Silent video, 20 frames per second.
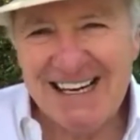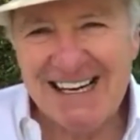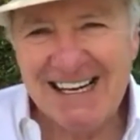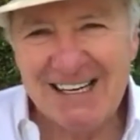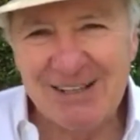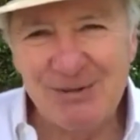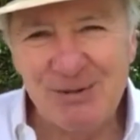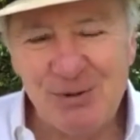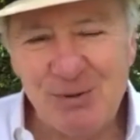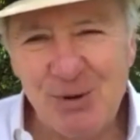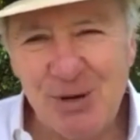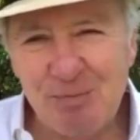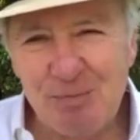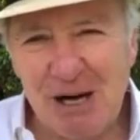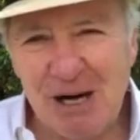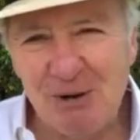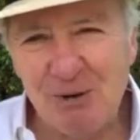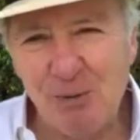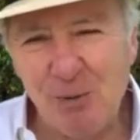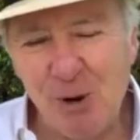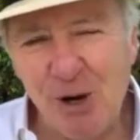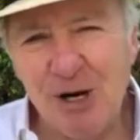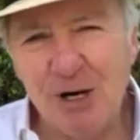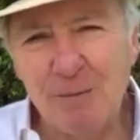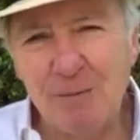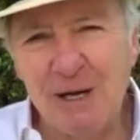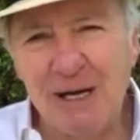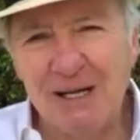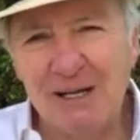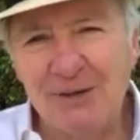And when my
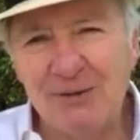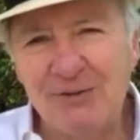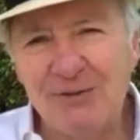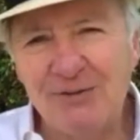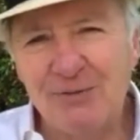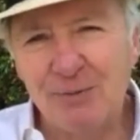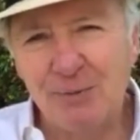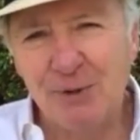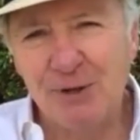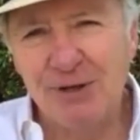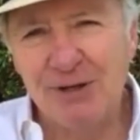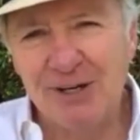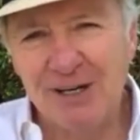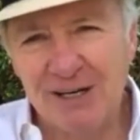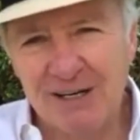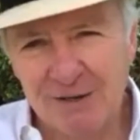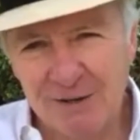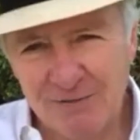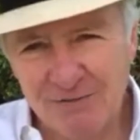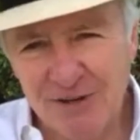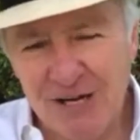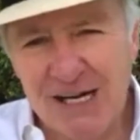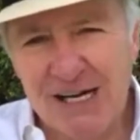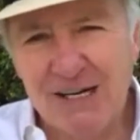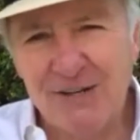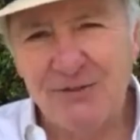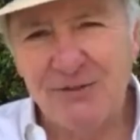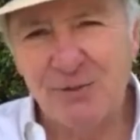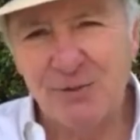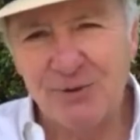watermelons
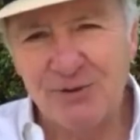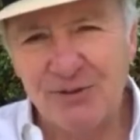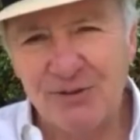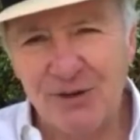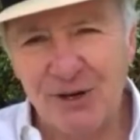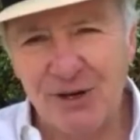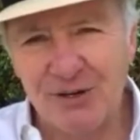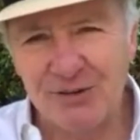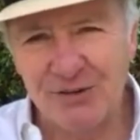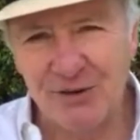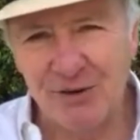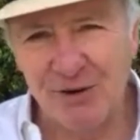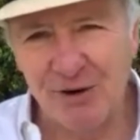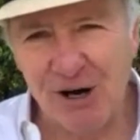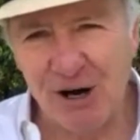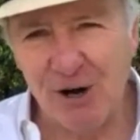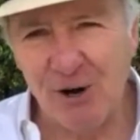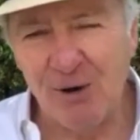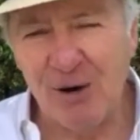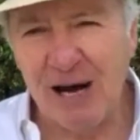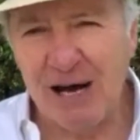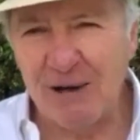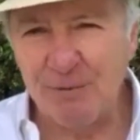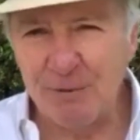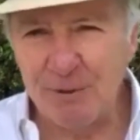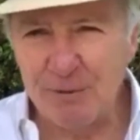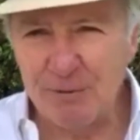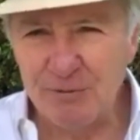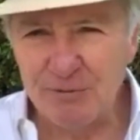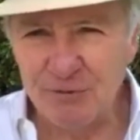vines would start to grow, I
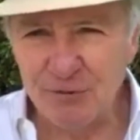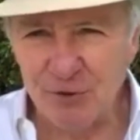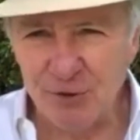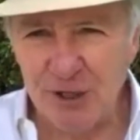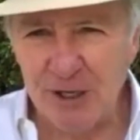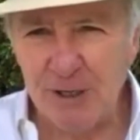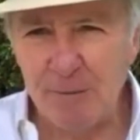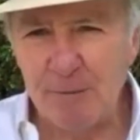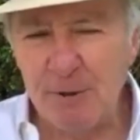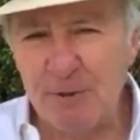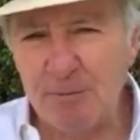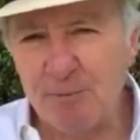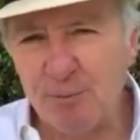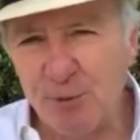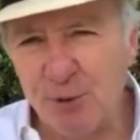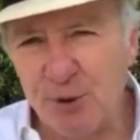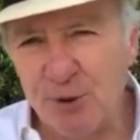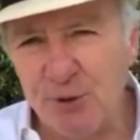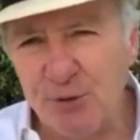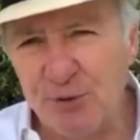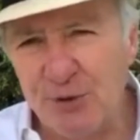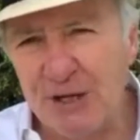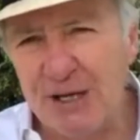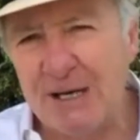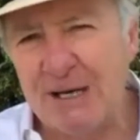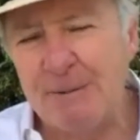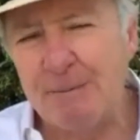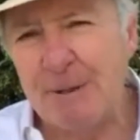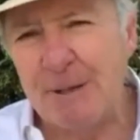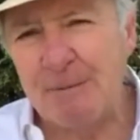would trim and prune
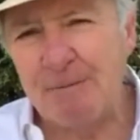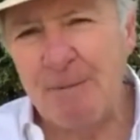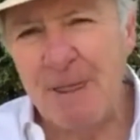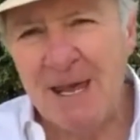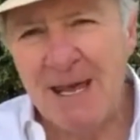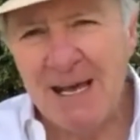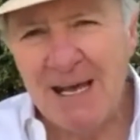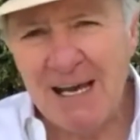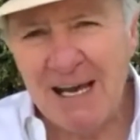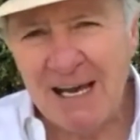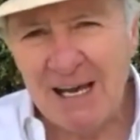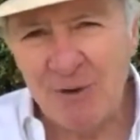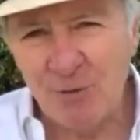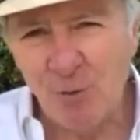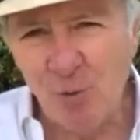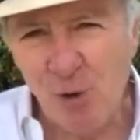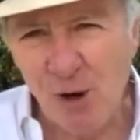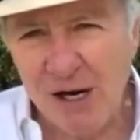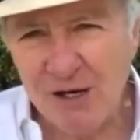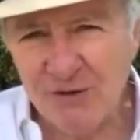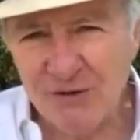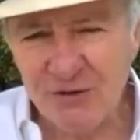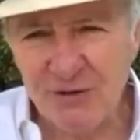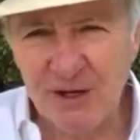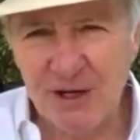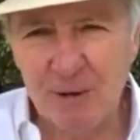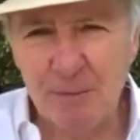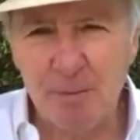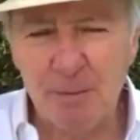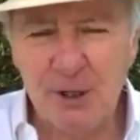them and watch
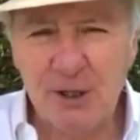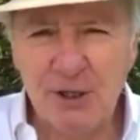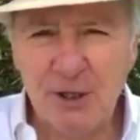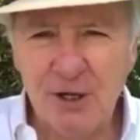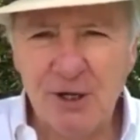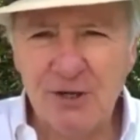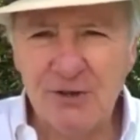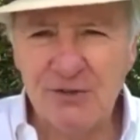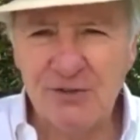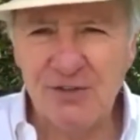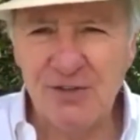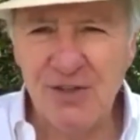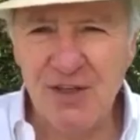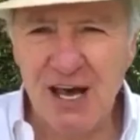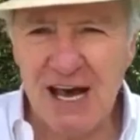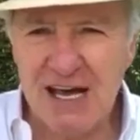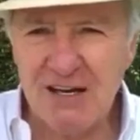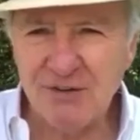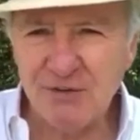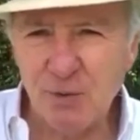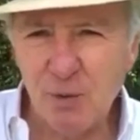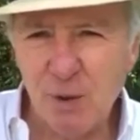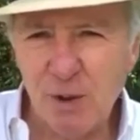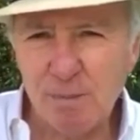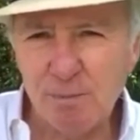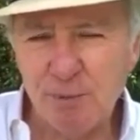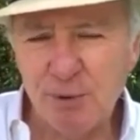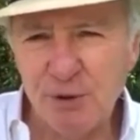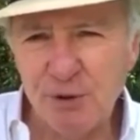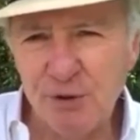them, because that's
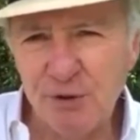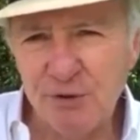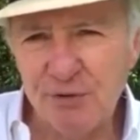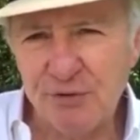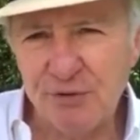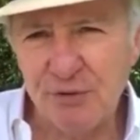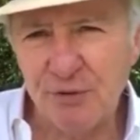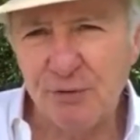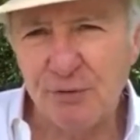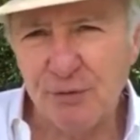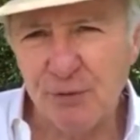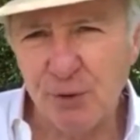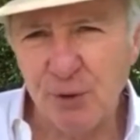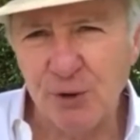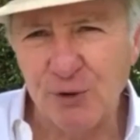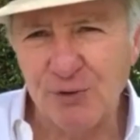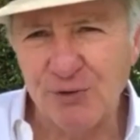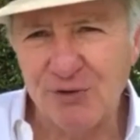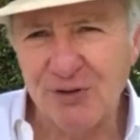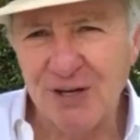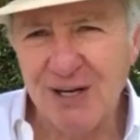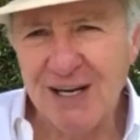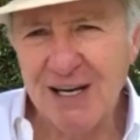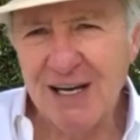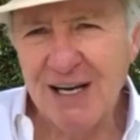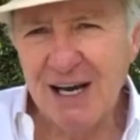what produced the fruit.